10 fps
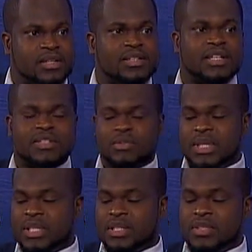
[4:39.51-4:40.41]
Yes,
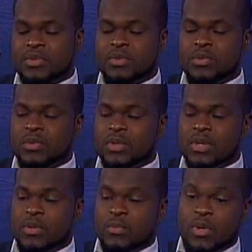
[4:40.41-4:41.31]
Swahili. So
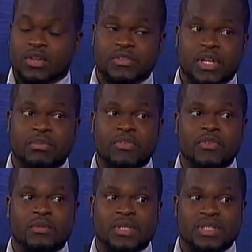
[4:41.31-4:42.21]
one of their
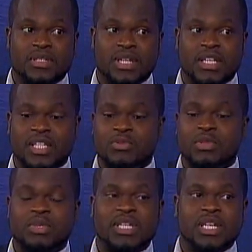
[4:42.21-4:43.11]
performances that they will be
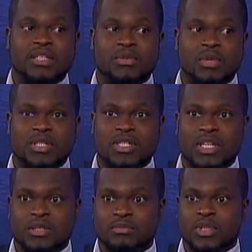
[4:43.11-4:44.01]
geared towards
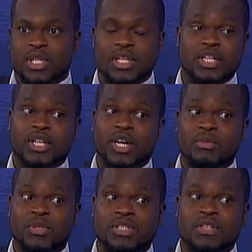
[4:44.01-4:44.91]
learning about
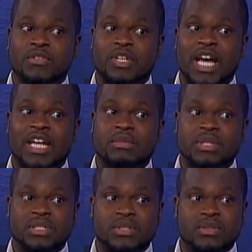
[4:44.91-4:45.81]
the different
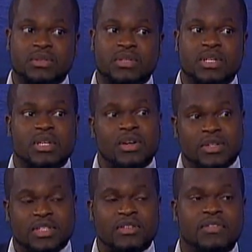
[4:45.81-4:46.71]
animals on the
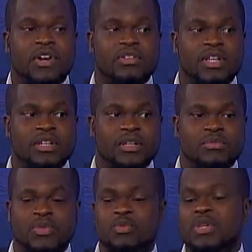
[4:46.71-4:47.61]
Safari Kingdom. So
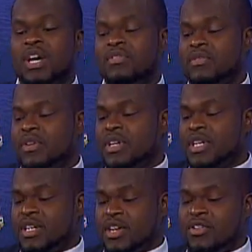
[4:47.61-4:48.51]
we have
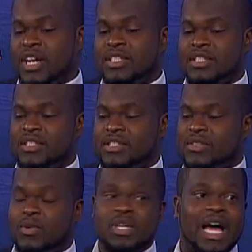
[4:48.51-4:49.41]
characters
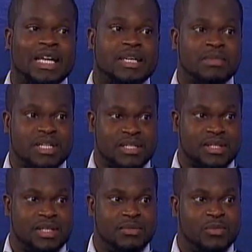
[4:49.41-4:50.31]
called Hakim and
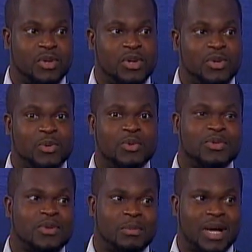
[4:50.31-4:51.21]
Salim, who's
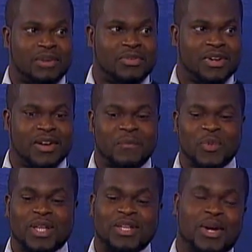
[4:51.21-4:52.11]
from Africa, and
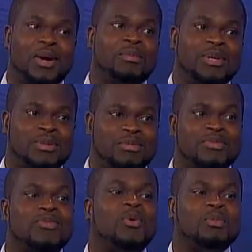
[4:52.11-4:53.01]
they are coming to
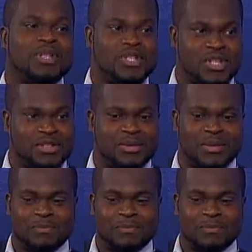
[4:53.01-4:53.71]
perform with the children.